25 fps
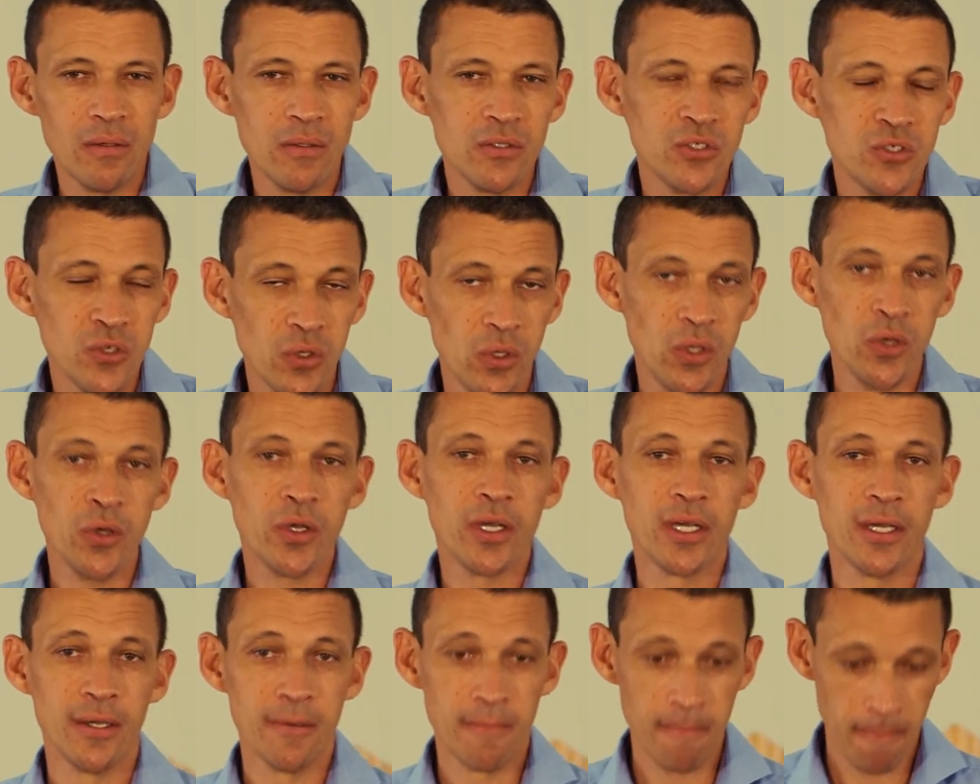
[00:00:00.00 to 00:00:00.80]
to
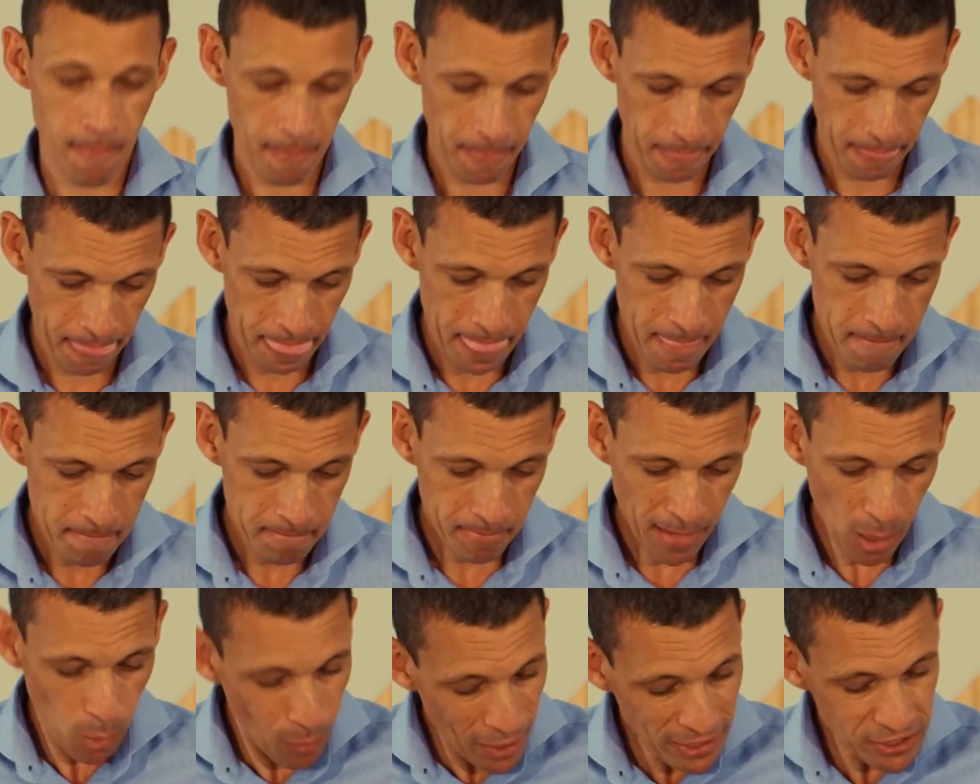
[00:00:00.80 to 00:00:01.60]
look.
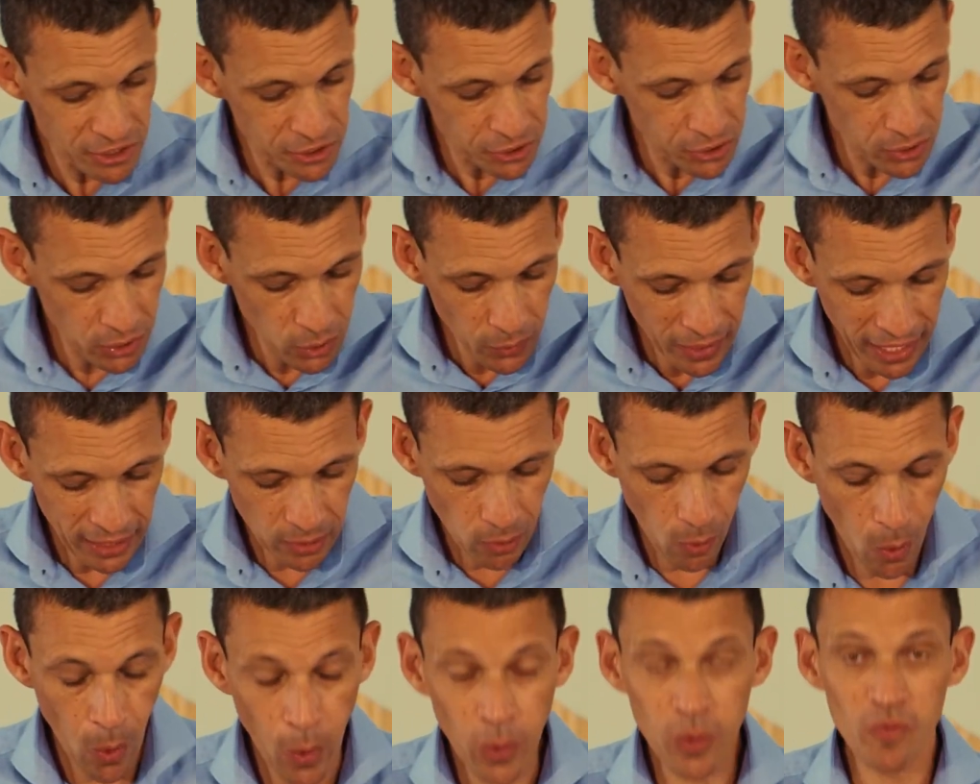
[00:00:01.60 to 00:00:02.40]
I want you to look
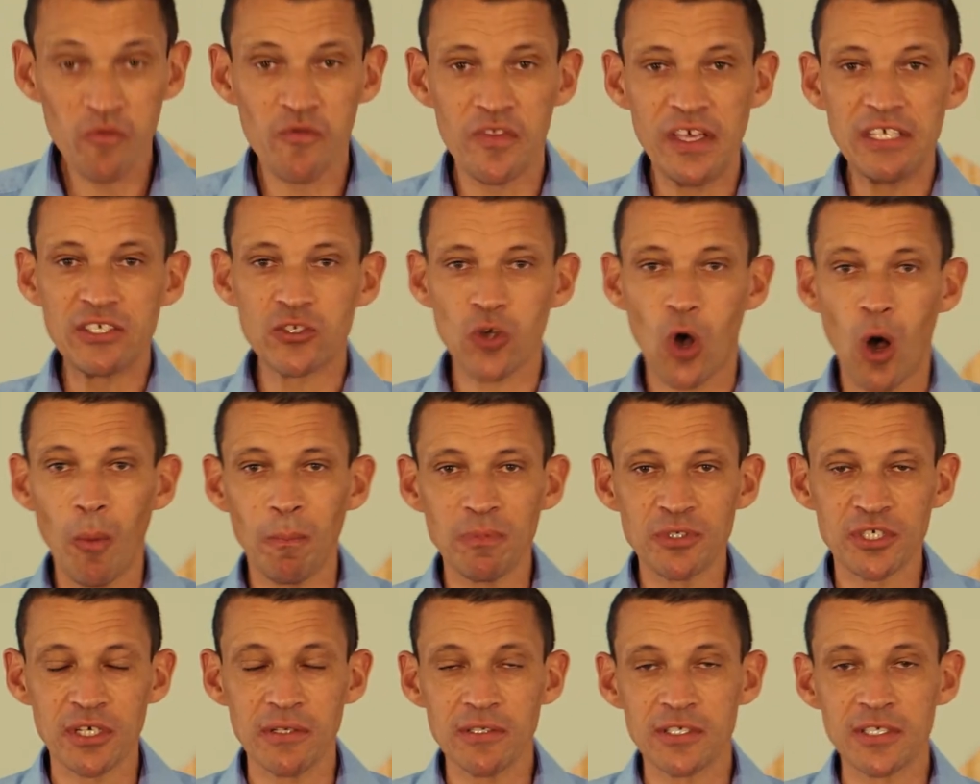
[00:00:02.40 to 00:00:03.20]
at all of these
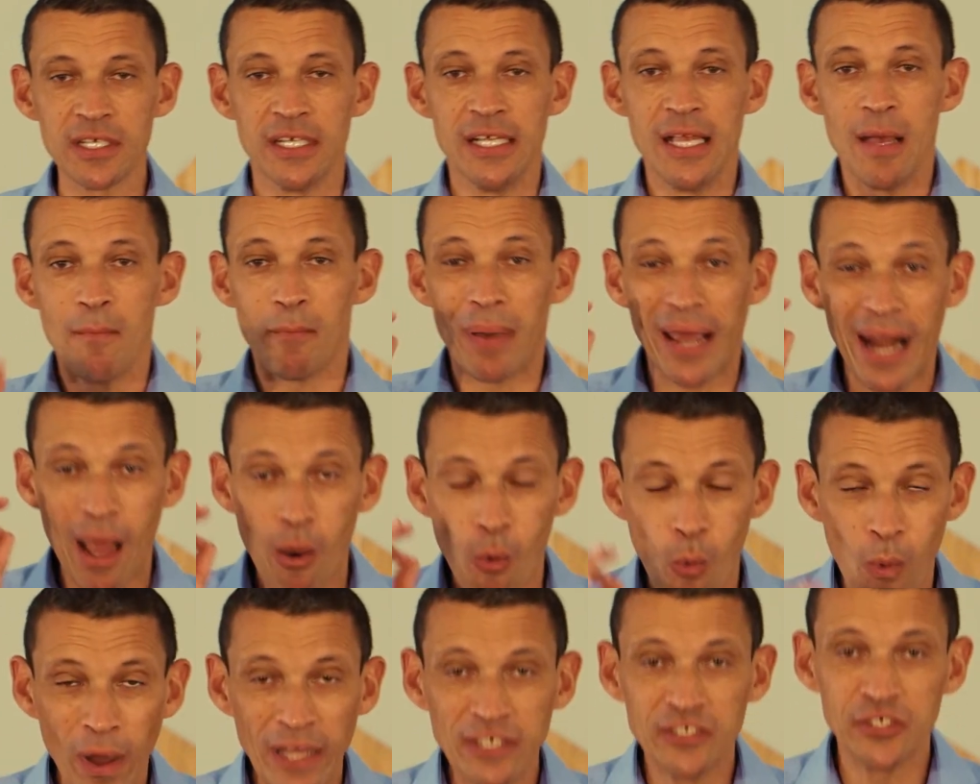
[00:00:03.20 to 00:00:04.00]
options, but I
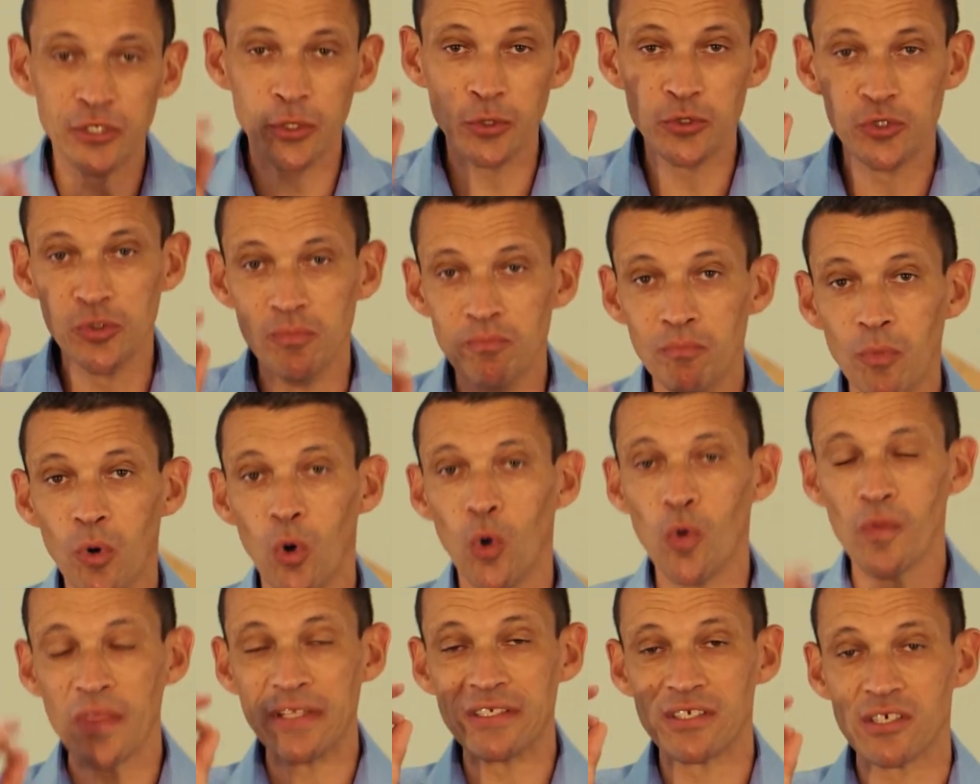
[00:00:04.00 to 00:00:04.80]
want you to do
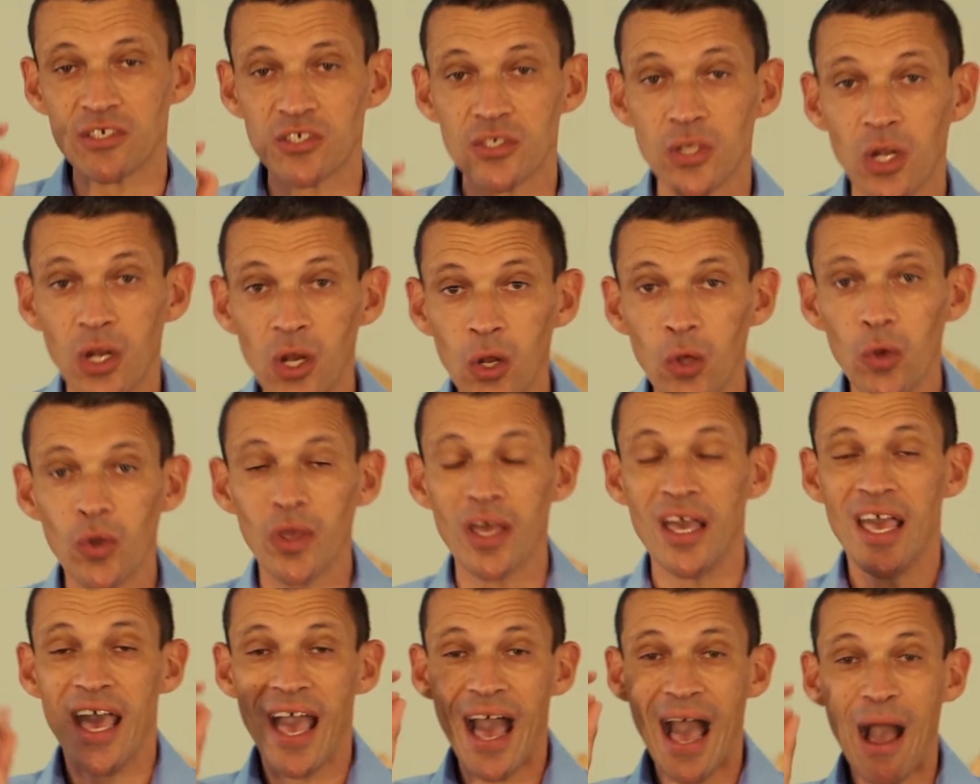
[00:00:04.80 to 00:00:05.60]
more than just
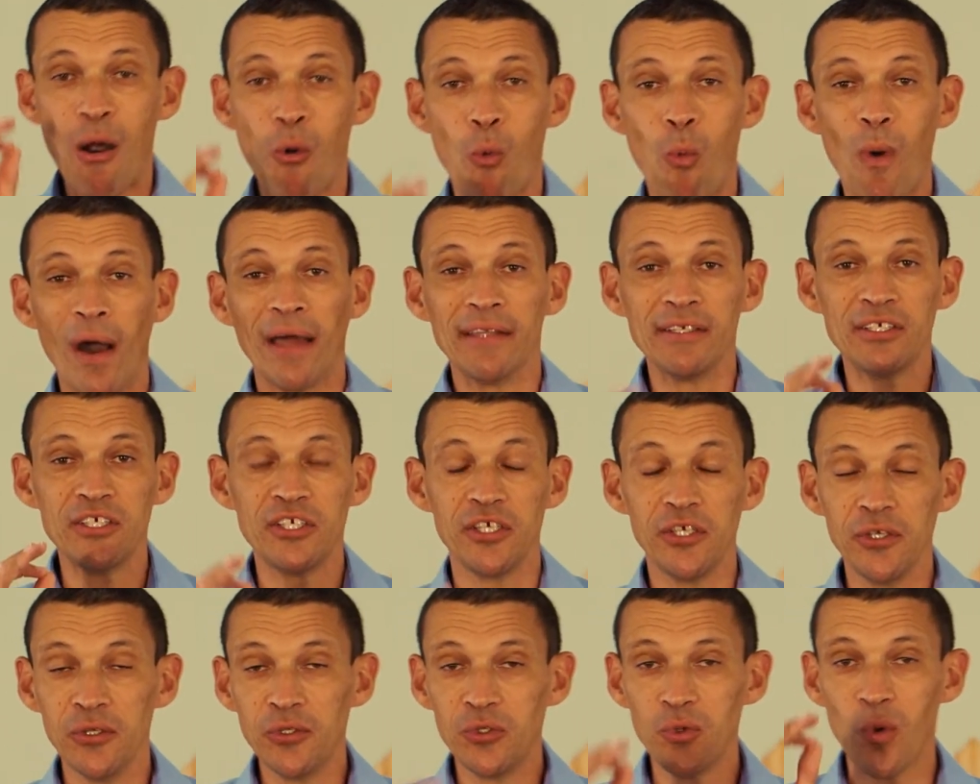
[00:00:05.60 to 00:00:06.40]
look. I
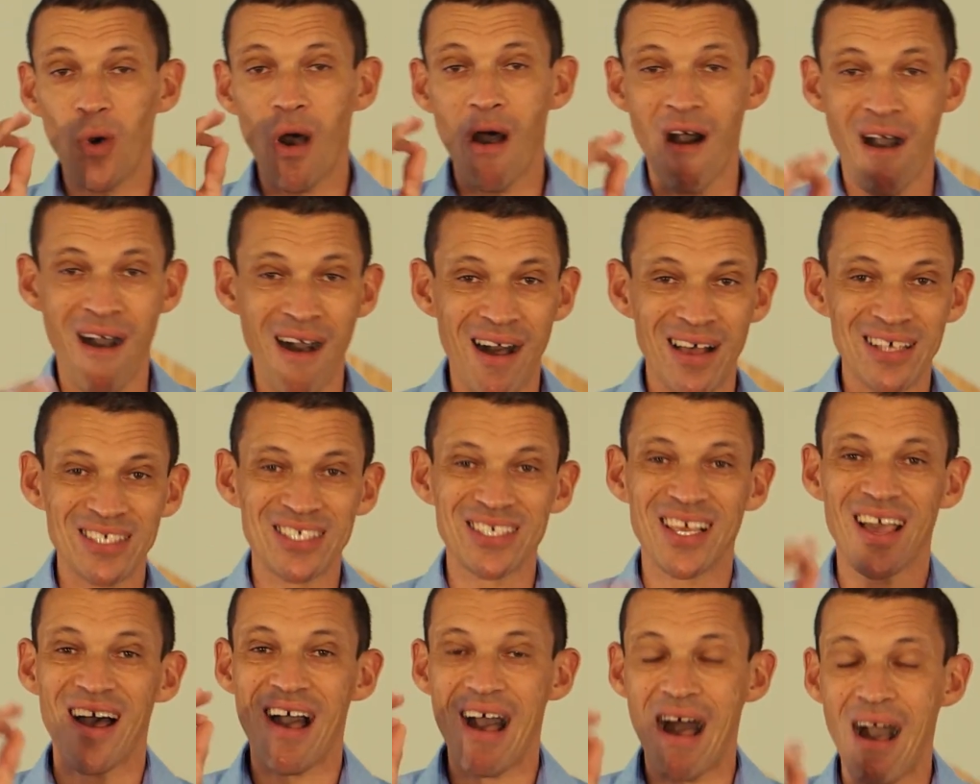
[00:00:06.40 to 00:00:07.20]
want you to
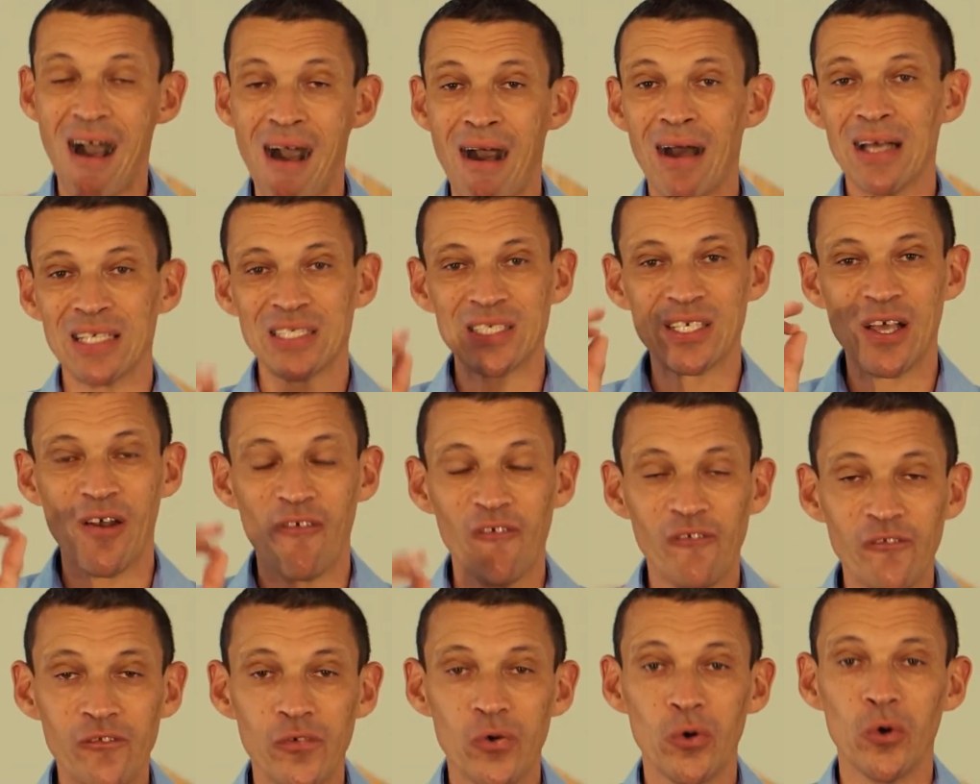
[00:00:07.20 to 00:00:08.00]
ask. Ask
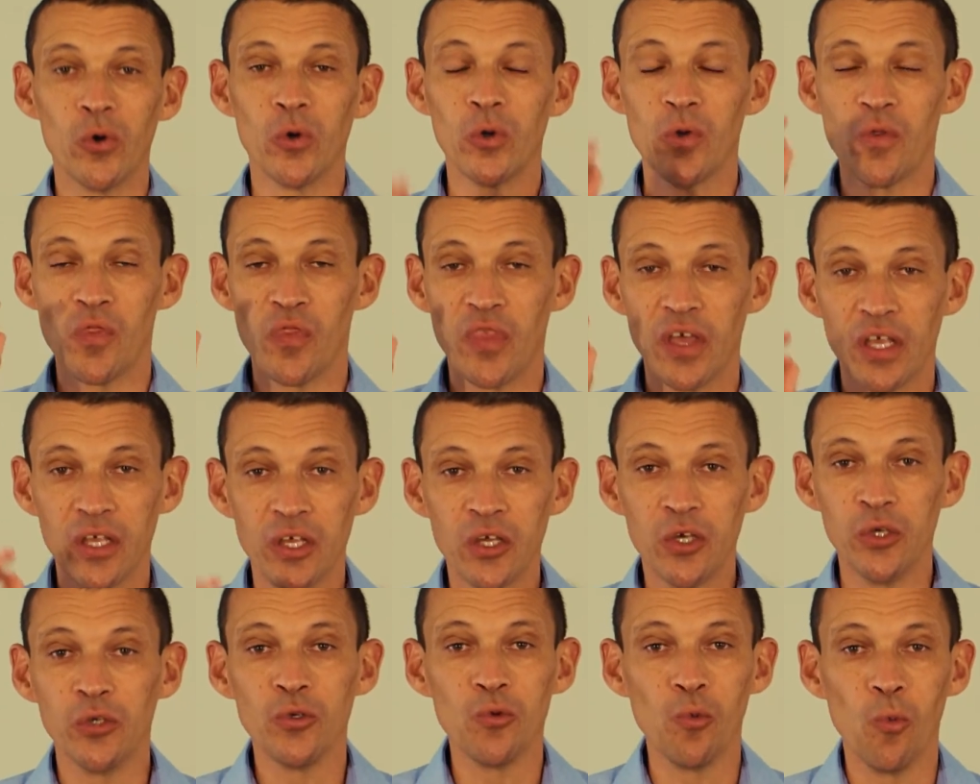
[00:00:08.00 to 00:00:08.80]
for the
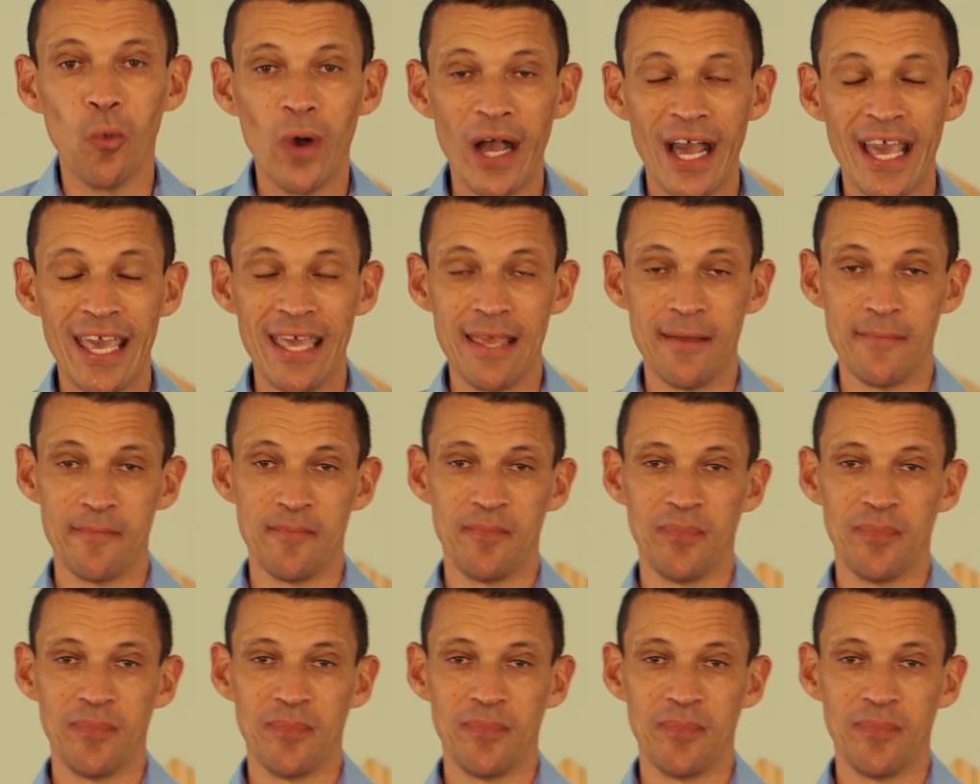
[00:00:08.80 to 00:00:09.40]
good way.